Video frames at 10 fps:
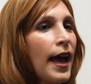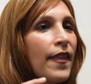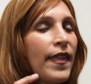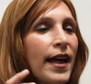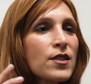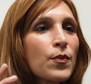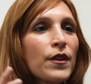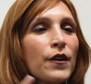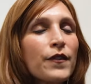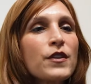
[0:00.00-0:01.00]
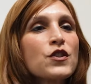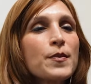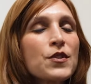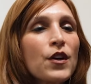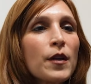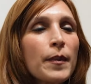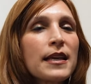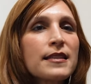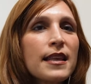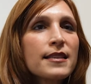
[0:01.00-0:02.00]
And that's when their friendship started,
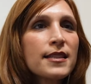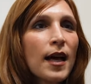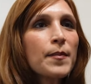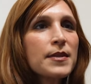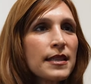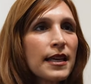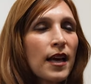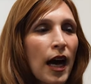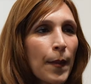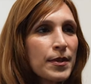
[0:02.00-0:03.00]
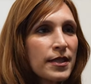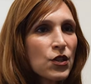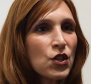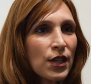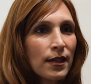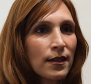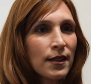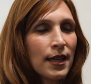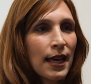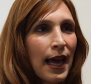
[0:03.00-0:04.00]
because they stopped seeing opposition